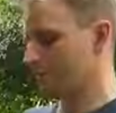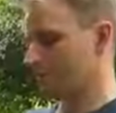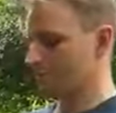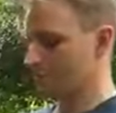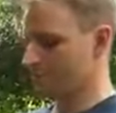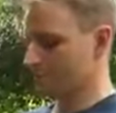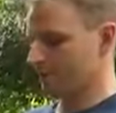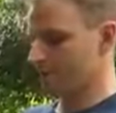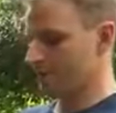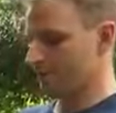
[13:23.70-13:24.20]

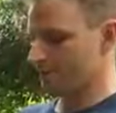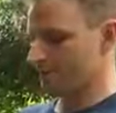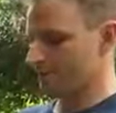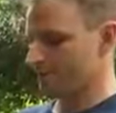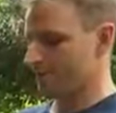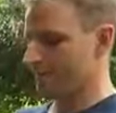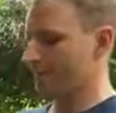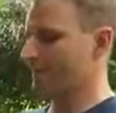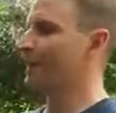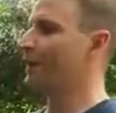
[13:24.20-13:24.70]
there as
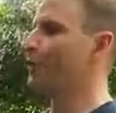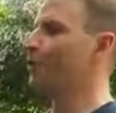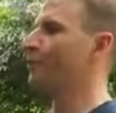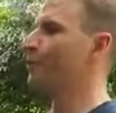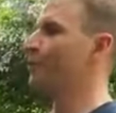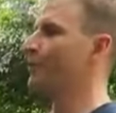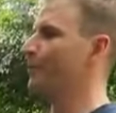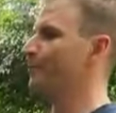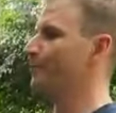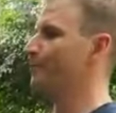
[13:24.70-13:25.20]
well.
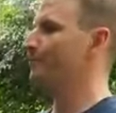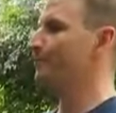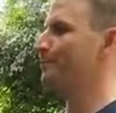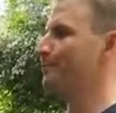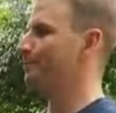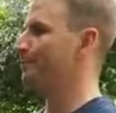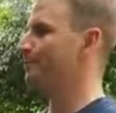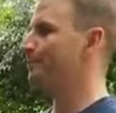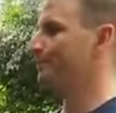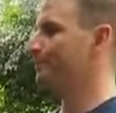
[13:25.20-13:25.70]
Nangobi?
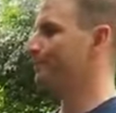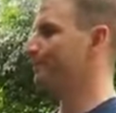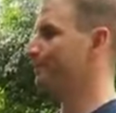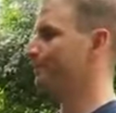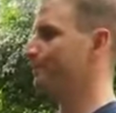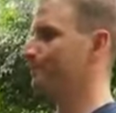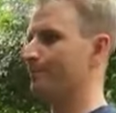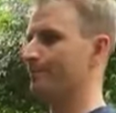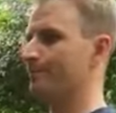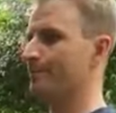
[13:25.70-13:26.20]

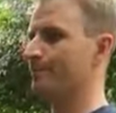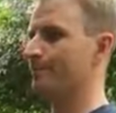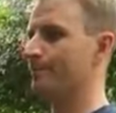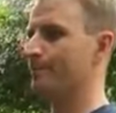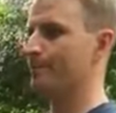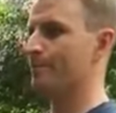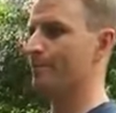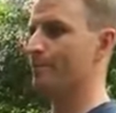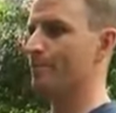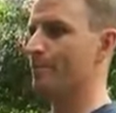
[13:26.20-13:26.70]
Not
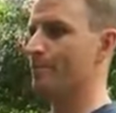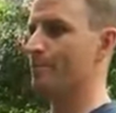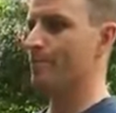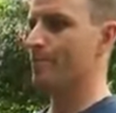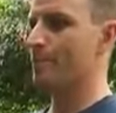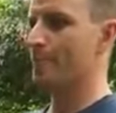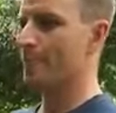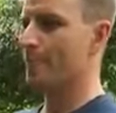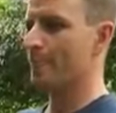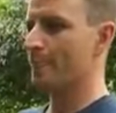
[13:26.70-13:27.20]

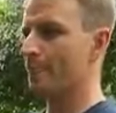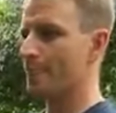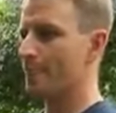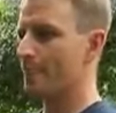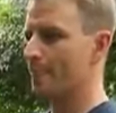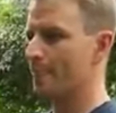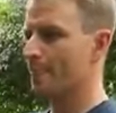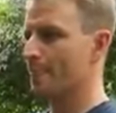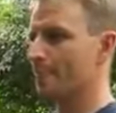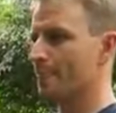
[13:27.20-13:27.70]

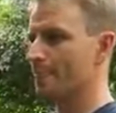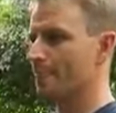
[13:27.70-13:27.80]
here